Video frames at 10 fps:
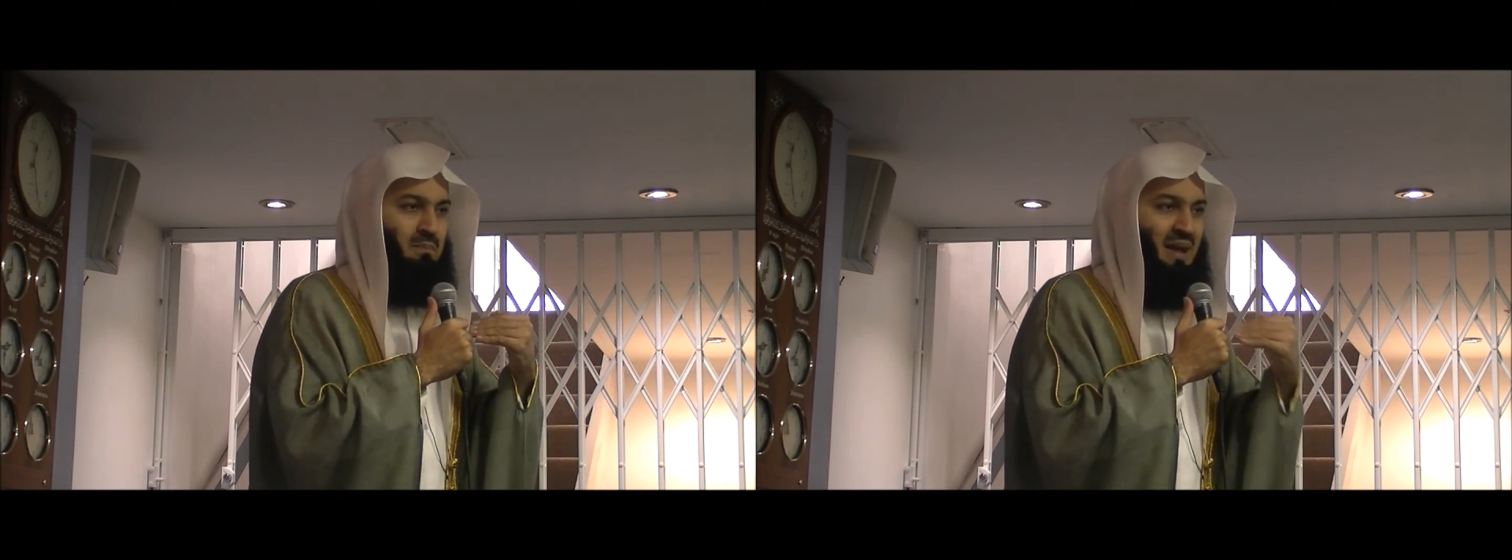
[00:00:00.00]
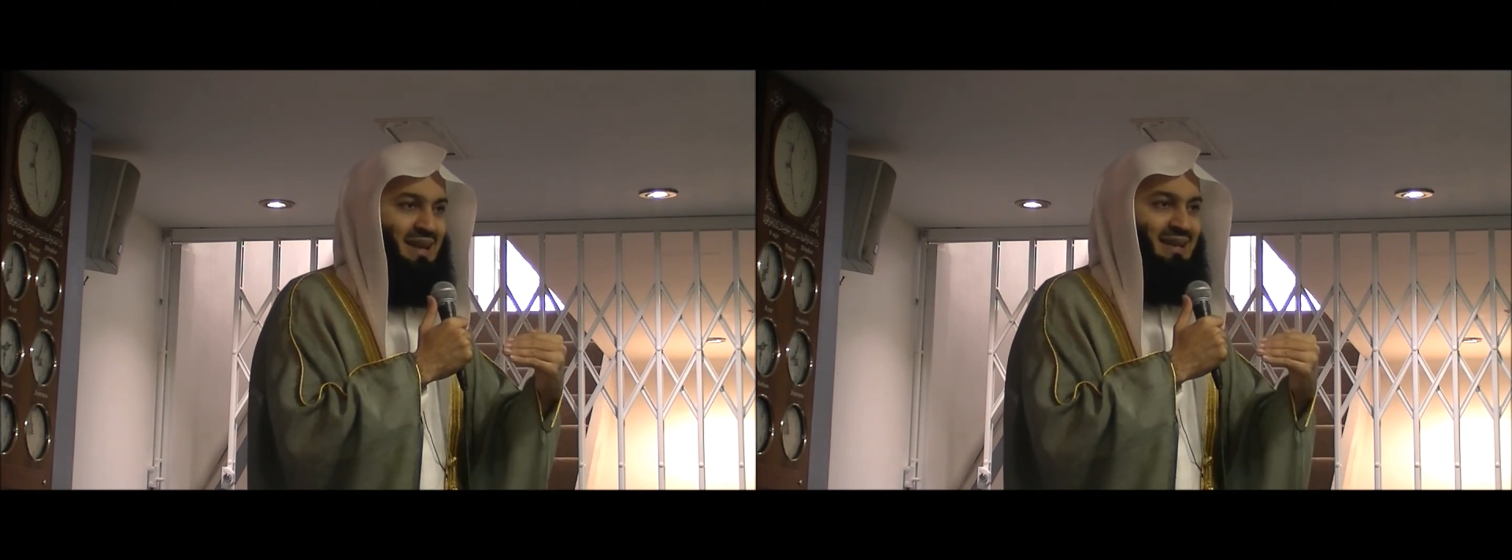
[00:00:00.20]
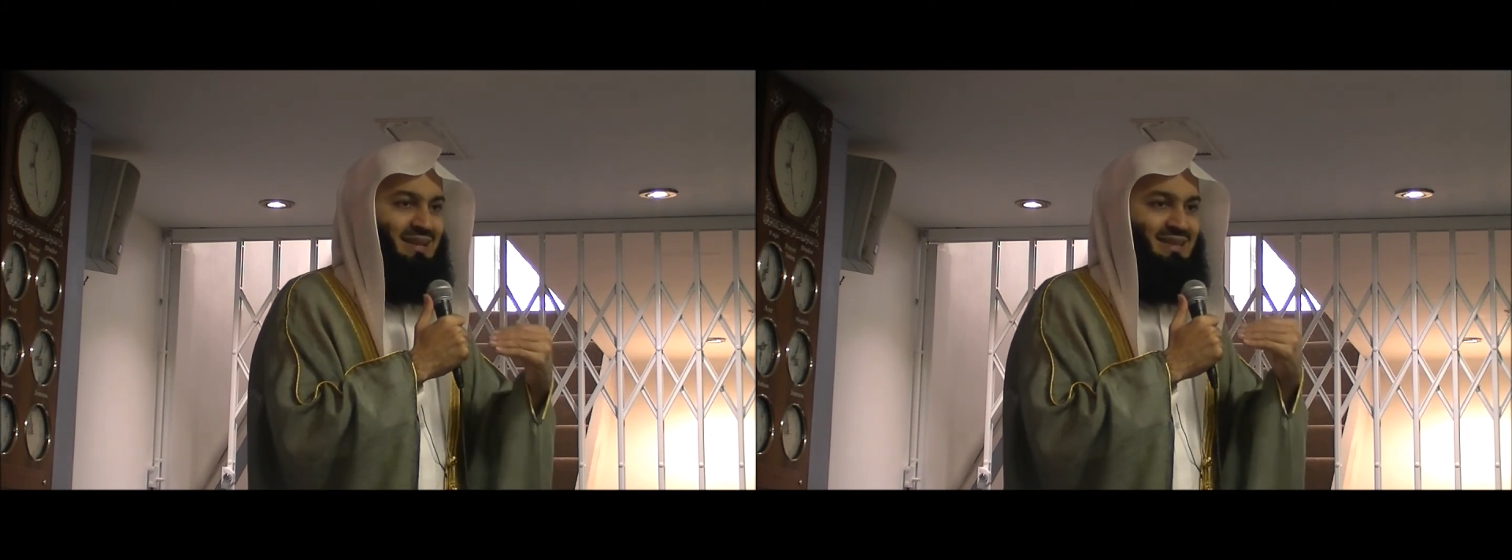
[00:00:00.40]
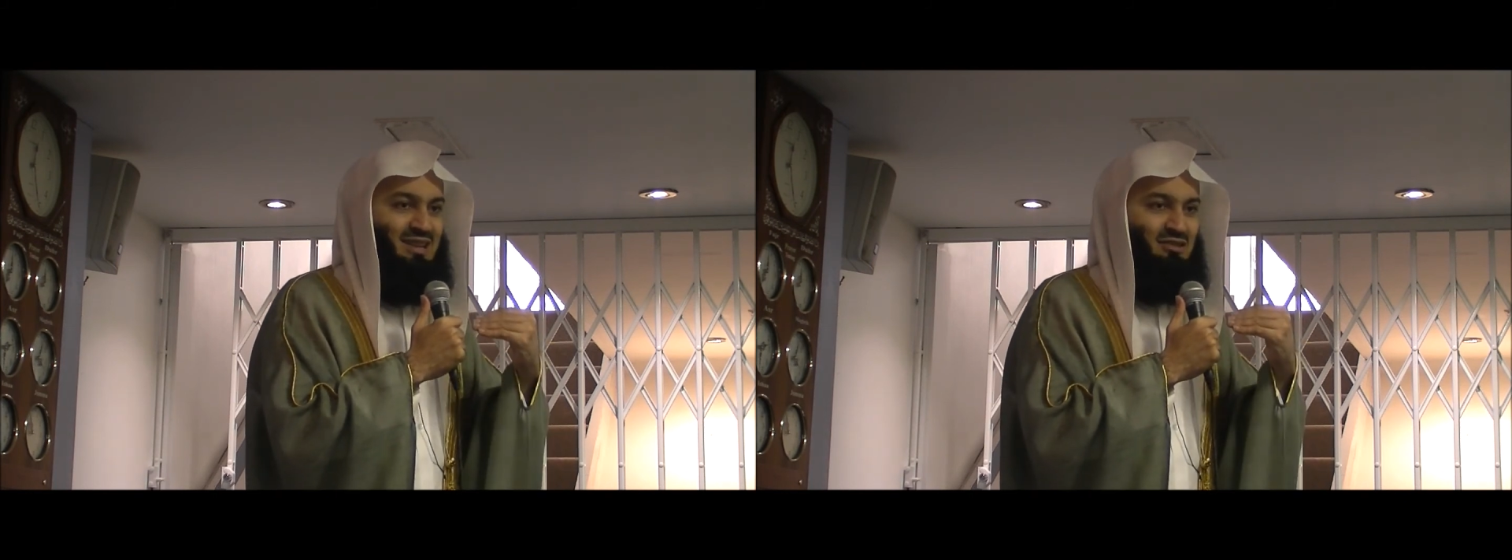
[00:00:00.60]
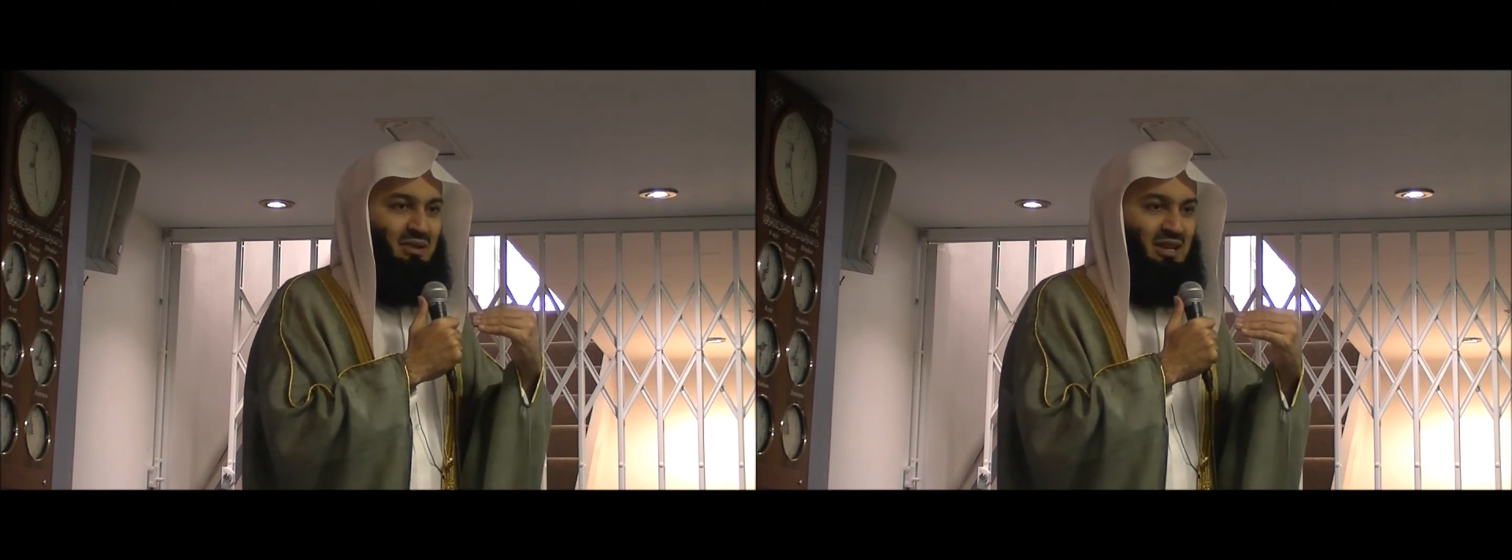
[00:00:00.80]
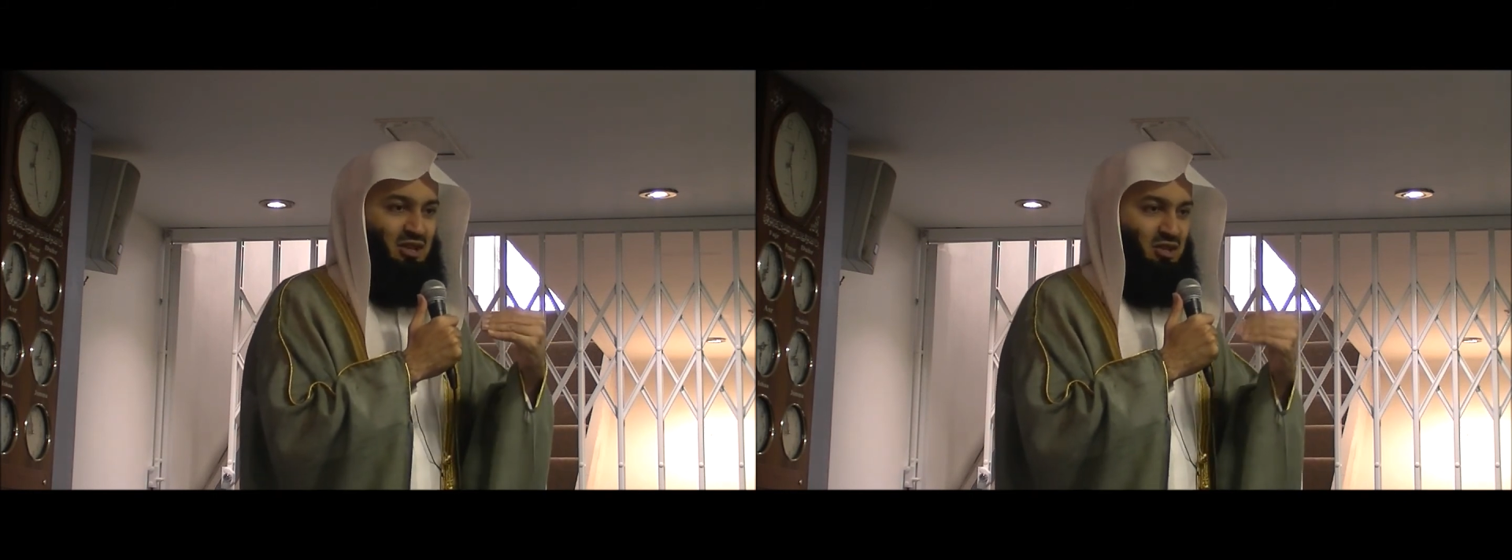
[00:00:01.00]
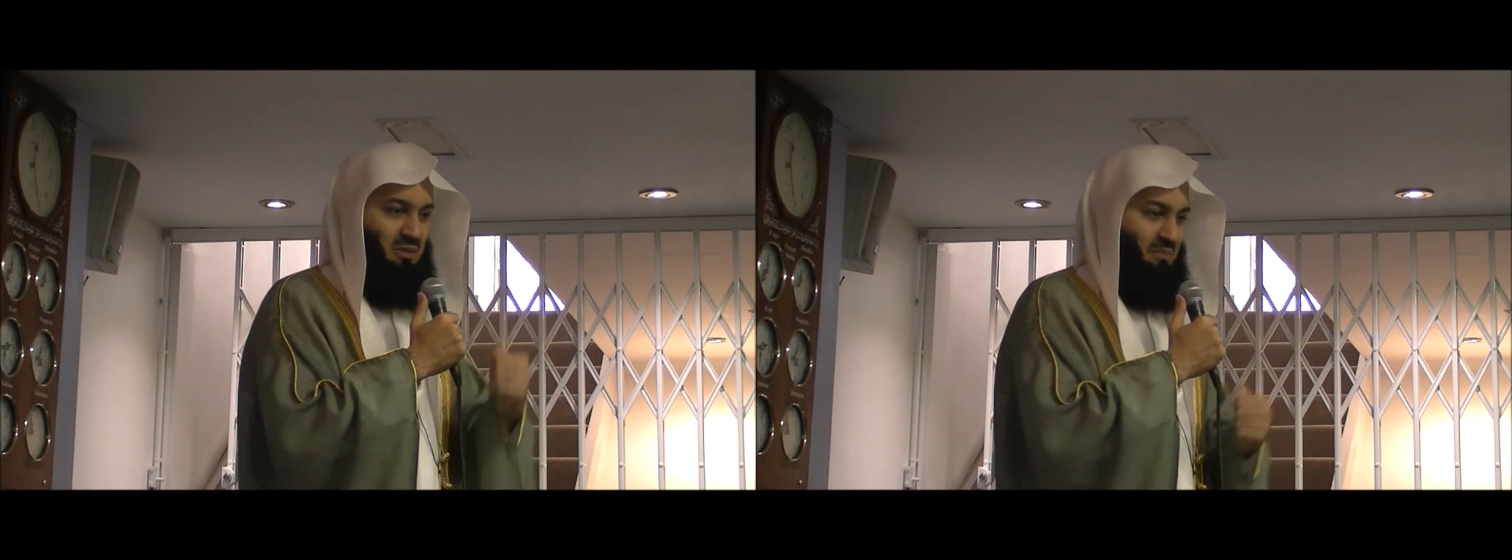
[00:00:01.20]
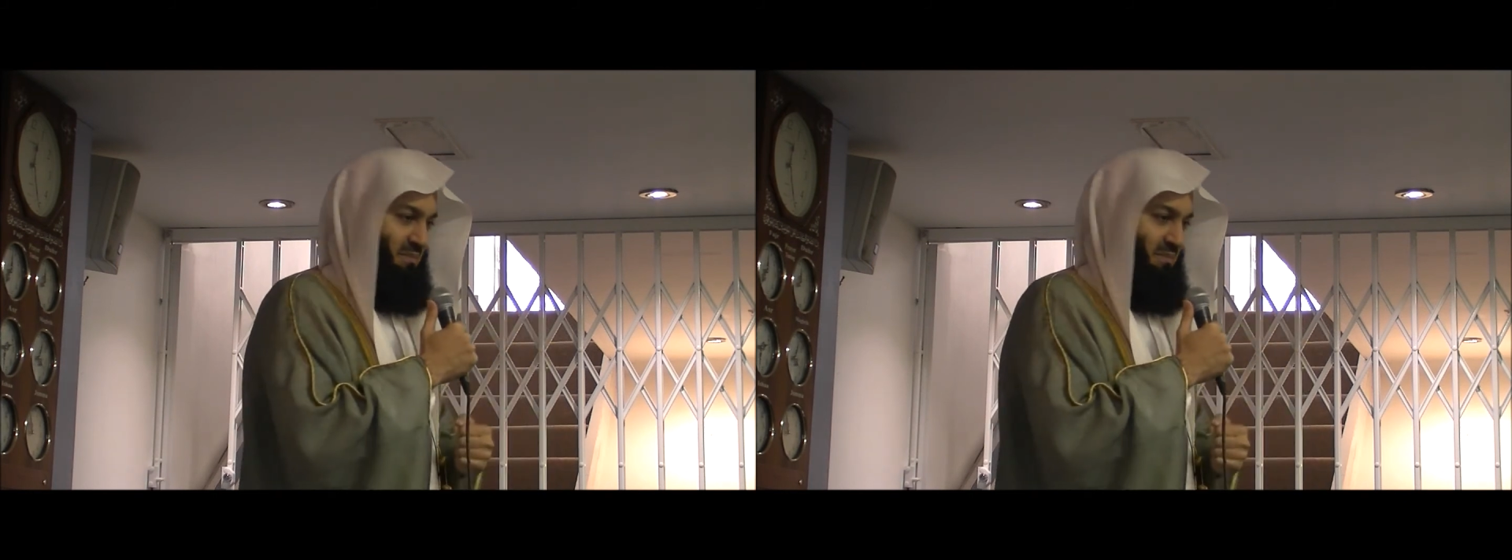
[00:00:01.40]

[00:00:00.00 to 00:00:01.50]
mend that relation.